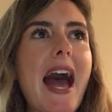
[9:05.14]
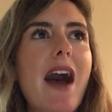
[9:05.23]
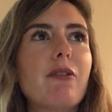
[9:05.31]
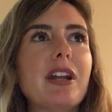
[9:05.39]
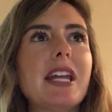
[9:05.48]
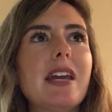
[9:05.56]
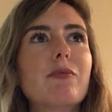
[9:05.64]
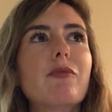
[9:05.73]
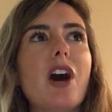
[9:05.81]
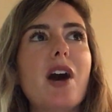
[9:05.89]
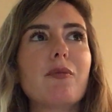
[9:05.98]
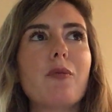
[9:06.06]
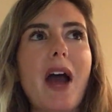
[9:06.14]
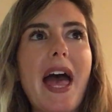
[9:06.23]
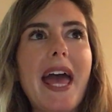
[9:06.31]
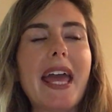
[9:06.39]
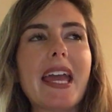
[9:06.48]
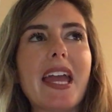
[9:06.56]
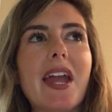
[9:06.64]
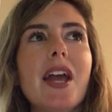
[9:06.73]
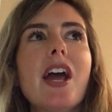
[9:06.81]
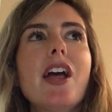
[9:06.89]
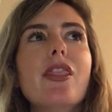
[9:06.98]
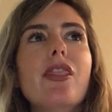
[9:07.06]
how and in what way
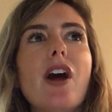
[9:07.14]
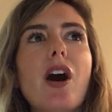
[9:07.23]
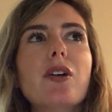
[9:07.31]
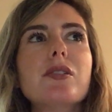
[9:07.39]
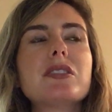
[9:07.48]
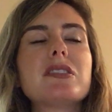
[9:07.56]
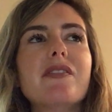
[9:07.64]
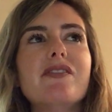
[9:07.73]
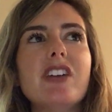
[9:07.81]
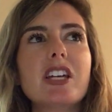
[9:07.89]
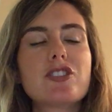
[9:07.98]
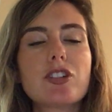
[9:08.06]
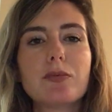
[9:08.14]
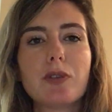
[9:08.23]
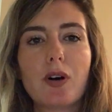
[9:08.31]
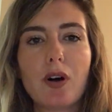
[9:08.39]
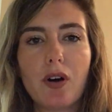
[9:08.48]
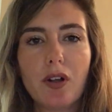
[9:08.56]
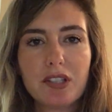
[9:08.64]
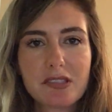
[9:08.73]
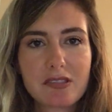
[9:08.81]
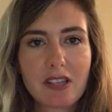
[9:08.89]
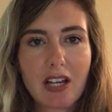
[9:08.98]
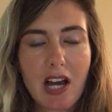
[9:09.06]
those
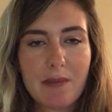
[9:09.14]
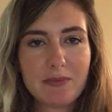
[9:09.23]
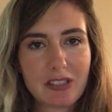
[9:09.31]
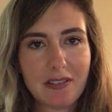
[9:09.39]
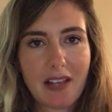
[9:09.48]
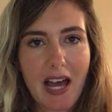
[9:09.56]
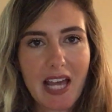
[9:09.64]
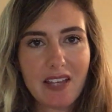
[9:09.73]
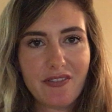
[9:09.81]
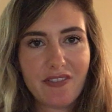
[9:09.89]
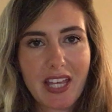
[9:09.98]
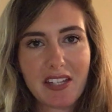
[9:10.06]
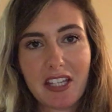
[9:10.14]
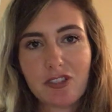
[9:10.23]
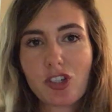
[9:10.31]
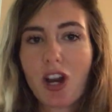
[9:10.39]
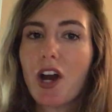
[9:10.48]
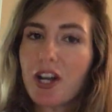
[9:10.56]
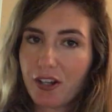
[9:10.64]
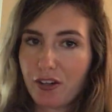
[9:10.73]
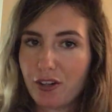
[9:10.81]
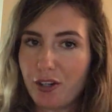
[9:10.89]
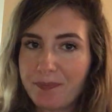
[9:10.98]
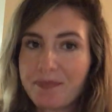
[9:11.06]
visuals come to life in each
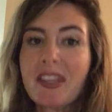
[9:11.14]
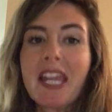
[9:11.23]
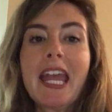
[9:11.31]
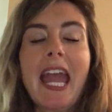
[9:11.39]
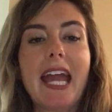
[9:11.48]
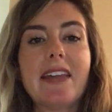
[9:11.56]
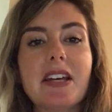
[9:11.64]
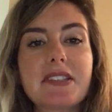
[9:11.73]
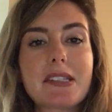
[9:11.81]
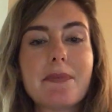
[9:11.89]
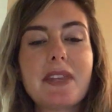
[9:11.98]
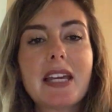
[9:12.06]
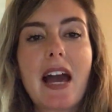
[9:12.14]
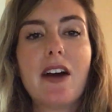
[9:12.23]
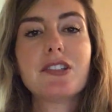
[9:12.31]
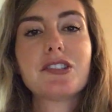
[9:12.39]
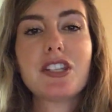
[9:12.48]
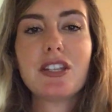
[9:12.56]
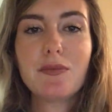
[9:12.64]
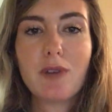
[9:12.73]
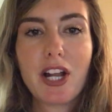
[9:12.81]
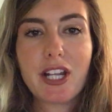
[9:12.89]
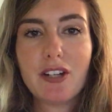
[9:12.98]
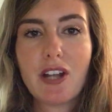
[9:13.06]
article. And that's something else that you
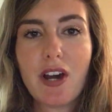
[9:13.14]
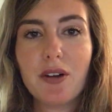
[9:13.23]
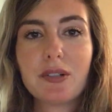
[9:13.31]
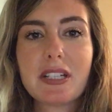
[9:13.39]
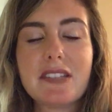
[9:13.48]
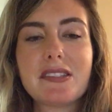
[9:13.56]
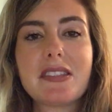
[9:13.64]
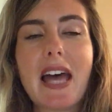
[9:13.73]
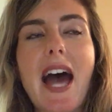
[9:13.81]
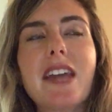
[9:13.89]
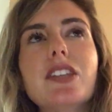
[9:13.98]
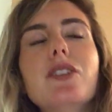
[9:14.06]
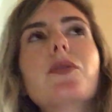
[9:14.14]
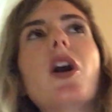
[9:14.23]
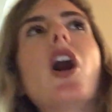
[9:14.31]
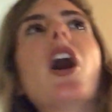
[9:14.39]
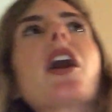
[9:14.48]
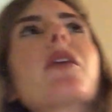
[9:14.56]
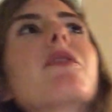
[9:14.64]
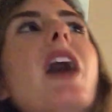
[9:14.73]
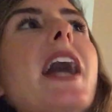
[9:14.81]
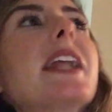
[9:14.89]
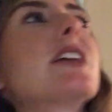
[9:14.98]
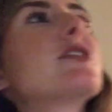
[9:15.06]
want to note is that you are
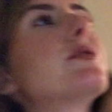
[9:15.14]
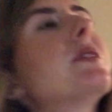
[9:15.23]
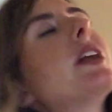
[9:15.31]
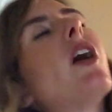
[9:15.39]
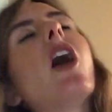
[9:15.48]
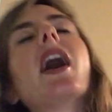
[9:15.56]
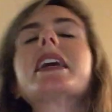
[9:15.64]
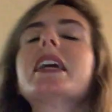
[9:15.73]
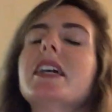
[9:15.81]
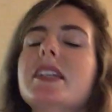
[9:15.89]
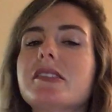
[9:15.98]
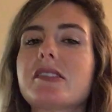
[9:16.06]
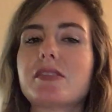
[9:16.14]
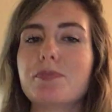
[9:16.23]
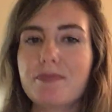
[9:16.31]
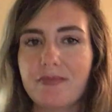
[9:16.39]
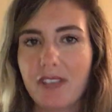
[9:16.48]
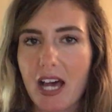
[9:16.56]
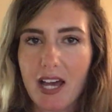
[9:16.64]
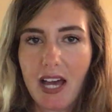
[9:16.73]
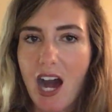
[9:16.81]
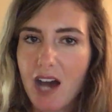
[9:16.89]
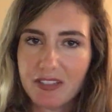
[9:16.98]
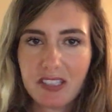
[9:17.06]
writing to an audience, well,
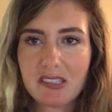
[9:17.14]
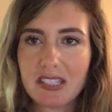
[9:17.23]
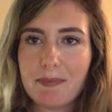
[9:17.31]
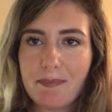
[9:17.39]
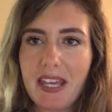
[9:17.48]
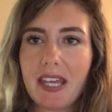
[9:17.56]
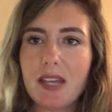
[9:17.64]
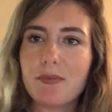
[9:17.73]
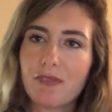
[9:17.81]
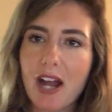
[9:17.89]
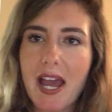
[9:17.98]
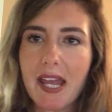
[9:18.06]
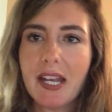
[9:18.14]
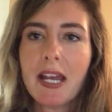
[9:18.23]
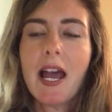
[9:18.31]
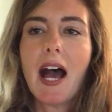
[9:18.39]
obviously me, right?